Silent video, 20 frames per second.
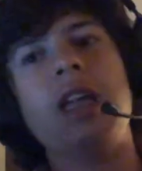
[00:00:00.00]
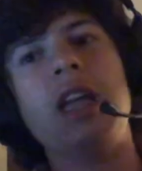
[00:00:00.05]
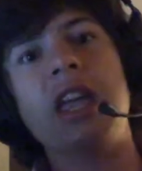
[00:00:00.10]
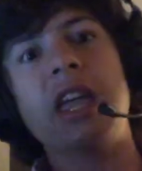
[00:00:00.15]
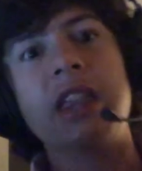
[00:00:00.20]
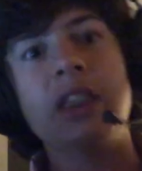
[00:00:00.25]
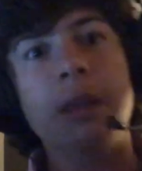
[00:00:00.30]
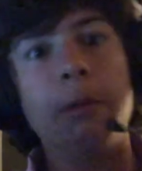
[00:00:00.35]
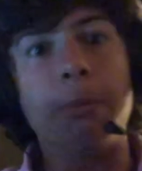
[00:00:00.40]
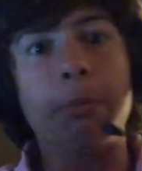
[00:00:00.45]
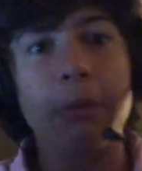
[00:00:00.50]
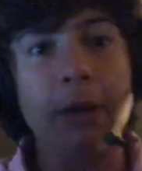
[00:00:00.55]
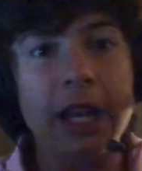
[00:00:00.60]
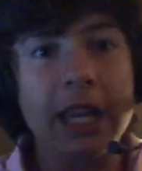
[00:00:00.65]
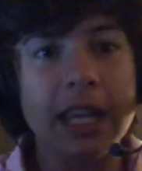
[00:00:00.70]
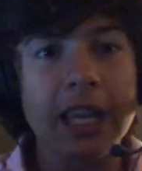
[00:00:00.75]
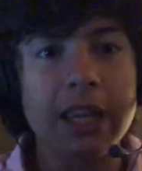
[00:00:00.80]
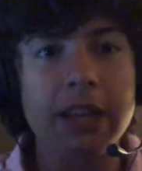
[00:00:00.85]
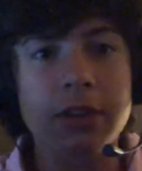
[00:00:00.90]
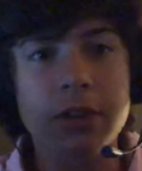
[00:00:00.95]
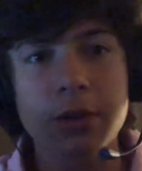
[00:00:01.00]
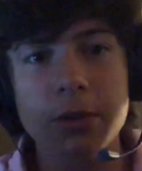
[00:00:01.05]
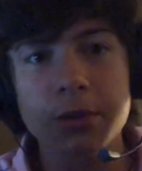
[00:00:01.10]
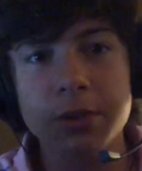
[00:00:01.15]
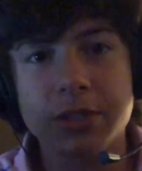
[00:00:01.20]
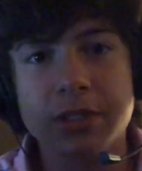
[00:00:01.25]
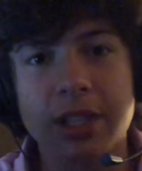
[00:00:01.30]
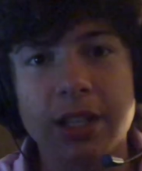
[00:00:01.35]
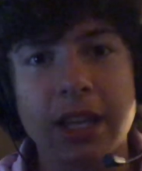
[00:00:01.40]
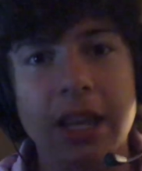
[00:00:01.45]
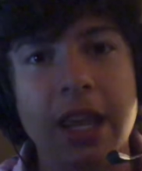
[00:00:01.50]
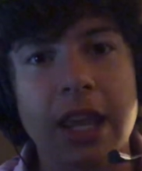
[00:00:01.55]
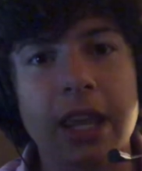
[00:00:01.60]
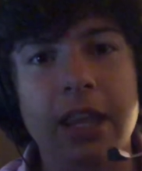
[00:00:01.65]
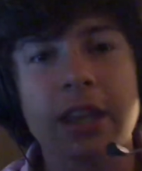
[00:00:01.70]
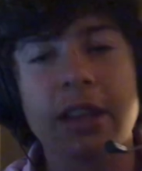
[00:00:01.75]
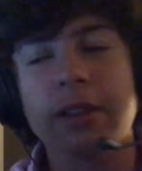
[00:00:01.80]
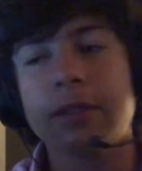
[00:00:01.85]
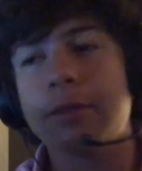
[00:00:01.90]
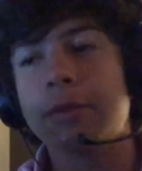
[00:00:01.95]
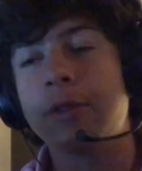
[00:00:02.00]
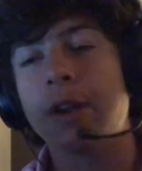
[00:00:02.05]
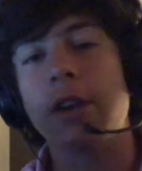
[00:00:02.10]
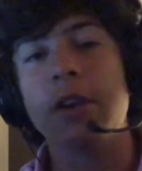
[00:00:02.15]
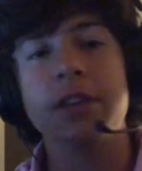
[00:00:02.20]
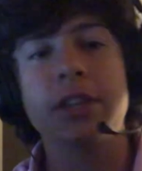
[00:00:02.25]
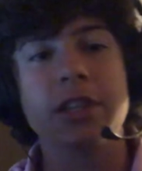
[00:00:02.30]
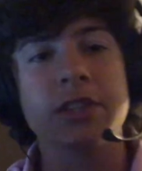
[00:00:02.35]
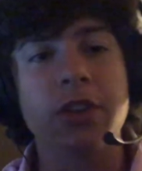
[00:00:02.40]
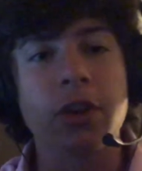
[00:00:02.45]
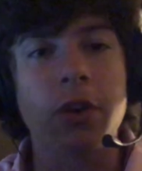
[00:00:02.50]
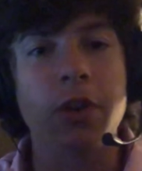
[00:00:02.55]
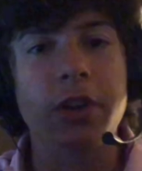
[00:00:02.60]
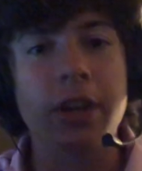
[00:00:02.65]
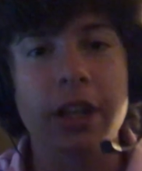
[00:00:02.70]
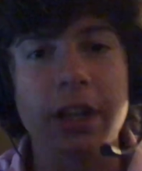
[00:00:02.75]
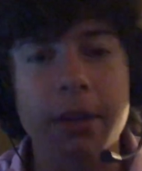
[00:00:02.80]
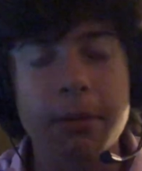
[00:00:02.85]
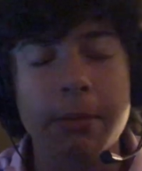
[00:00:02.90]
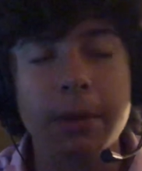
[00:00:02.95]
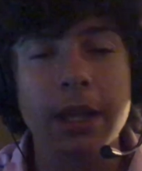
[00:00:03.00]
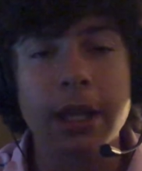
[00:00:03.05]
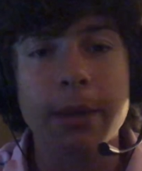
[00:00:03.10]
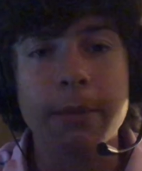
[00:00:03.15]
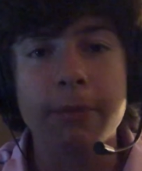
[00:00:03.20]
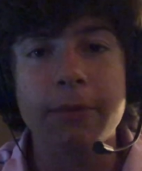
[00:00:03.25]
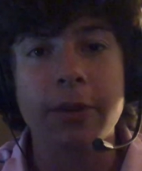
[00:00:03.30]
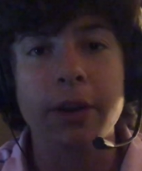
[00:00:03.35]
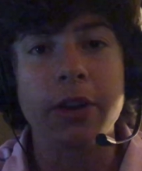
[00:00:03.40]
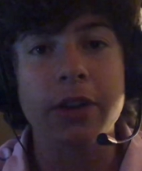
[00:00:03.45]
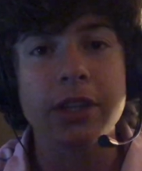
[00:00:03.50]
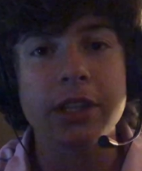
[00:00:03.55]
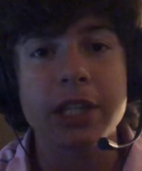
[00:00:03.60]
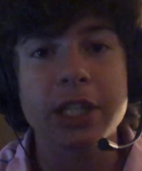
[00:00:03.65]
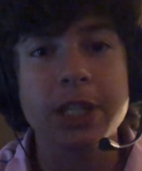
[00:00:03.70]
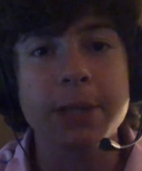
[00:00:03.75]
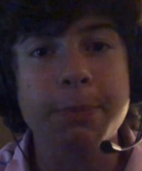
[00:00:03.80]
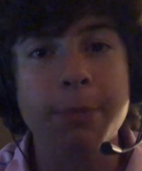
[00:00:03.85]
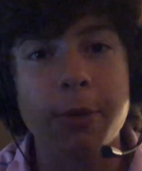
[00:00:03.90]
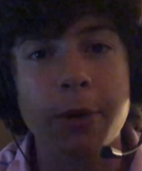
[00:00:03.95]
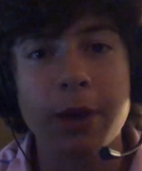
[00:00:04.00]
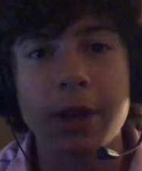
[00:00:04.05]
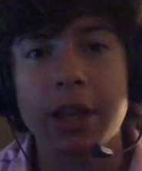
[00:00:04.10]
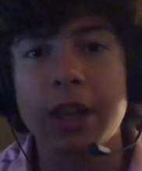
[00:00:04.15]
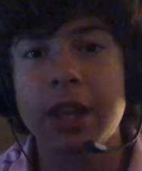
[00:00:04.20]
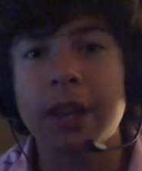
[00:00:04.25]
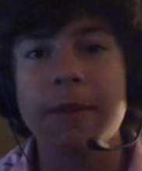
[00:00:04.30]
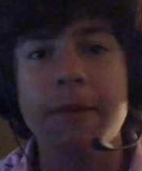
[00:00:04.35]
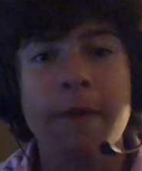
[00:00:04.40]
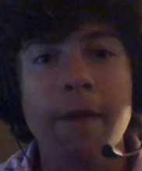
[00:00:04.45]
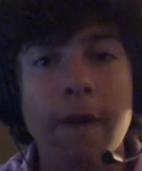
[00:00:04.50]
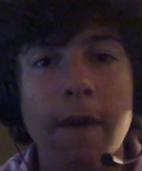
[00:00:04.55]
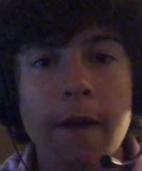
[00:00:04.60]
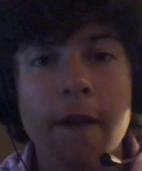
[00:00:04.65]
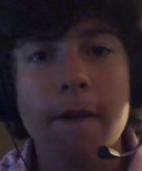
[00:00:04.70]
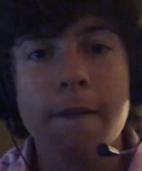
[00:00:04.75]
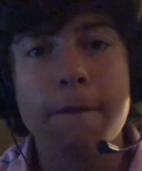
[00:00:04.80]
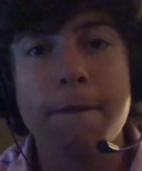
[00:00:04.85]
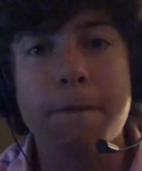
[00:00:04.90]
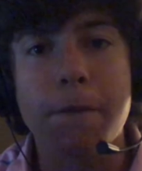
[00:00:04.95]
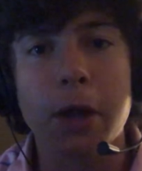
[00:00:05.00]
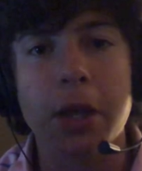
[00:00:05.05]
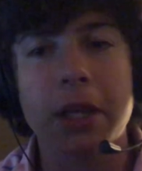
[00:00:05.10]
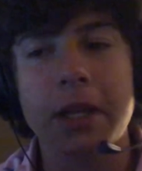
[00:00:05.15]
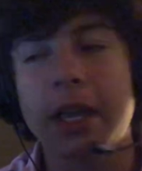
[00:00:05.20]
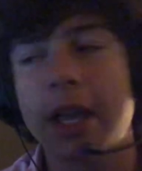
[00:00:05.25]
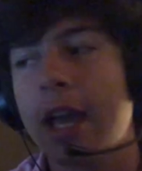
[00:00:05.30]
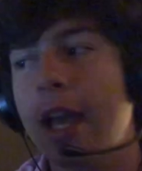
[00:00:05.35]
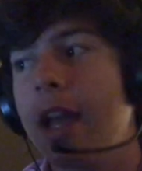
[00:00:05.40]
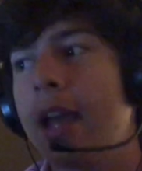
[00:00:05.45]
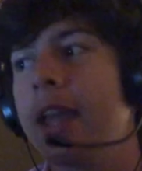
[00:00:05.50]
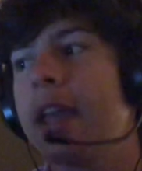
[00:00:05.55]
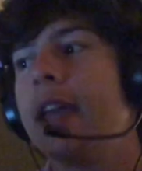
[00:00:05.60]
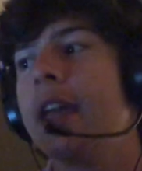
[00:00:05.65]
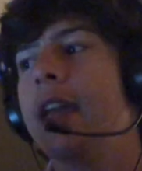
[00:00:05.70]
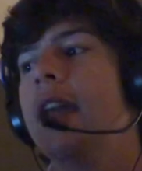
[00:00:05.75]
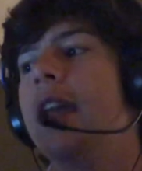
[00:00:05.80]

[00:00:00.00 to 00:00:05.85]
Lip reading: And the breaking news today, very disheartening to me. I'm very disappointed and fun guy.